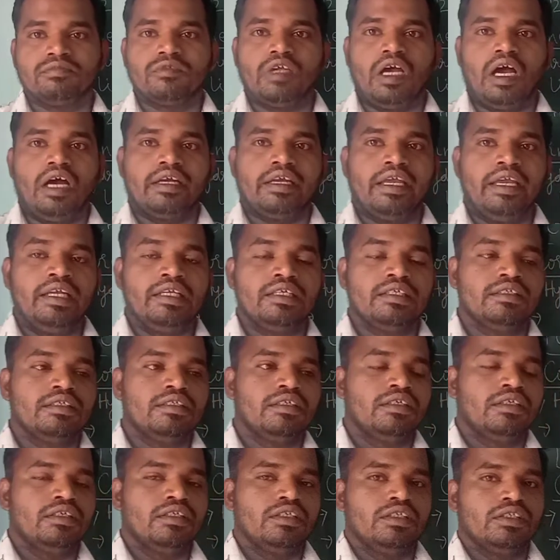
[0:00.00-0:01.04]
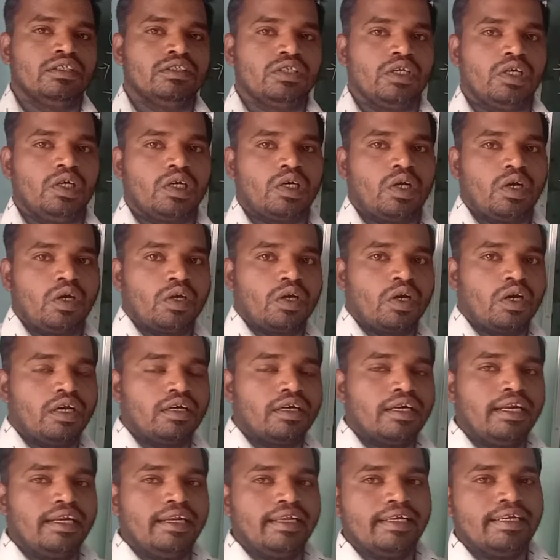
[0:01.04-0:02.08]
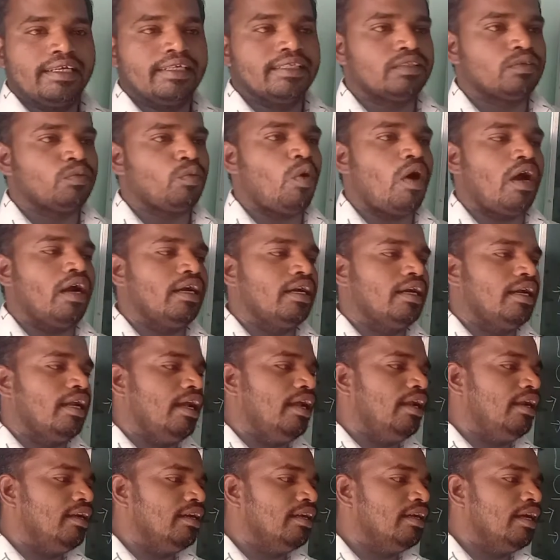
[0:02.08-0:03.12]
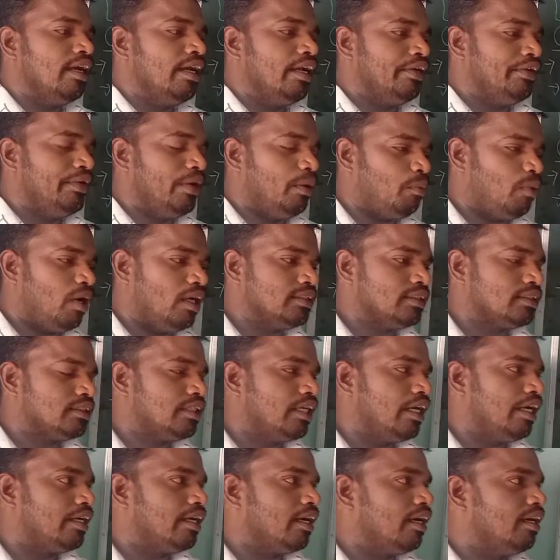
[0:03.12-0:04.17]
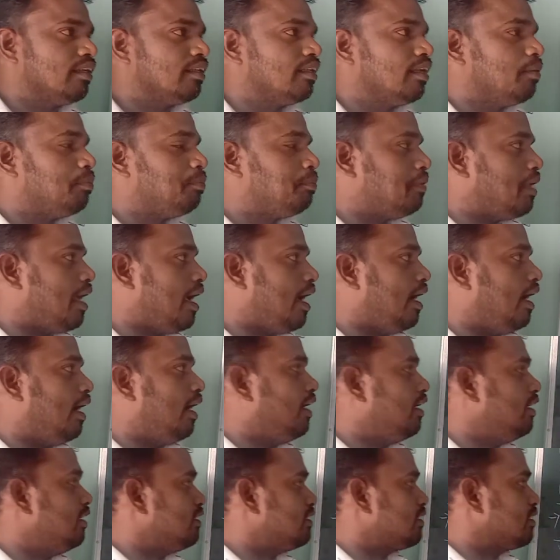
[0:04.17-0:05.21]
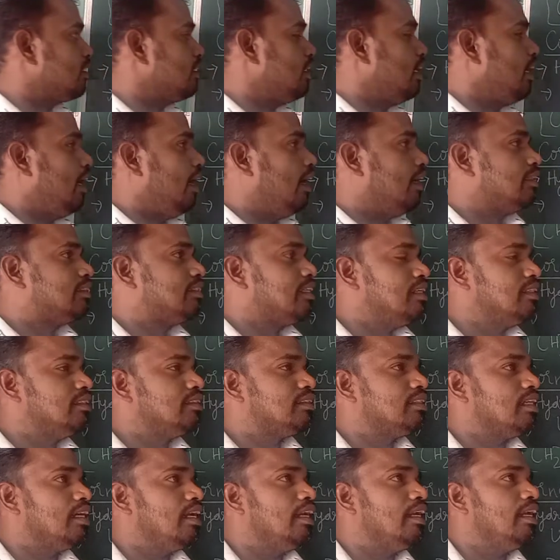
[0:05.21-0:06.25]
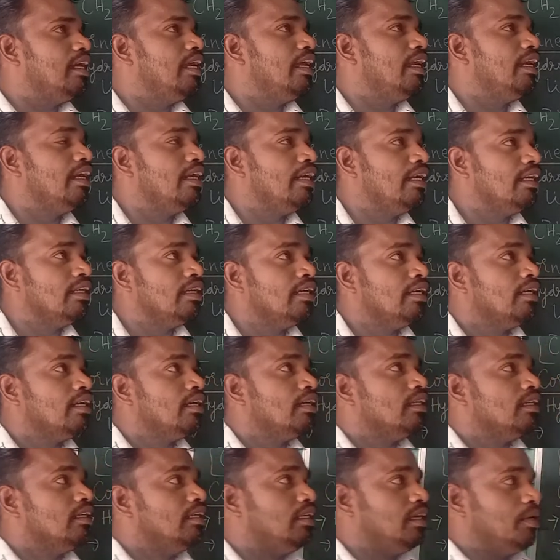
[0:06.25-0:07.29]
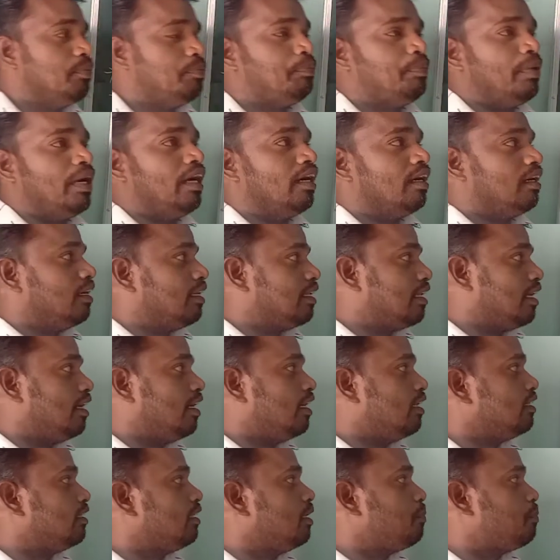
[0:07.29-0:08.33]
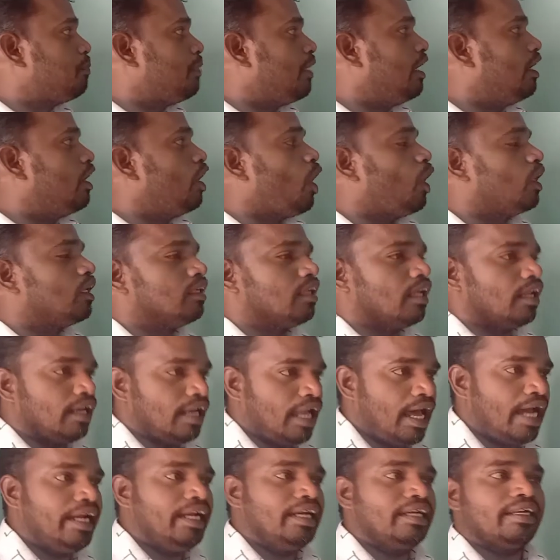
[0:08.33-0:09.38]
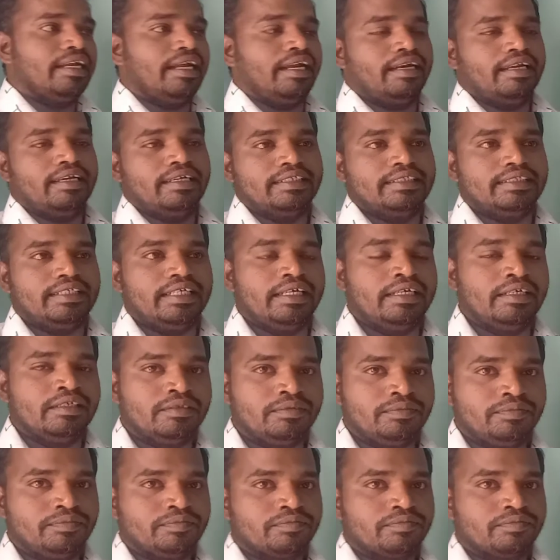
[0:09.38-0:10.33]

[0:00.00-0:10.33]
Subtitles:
Okay, so Cornelius Van Neel demonstrated the plant essentially depend on the light energy.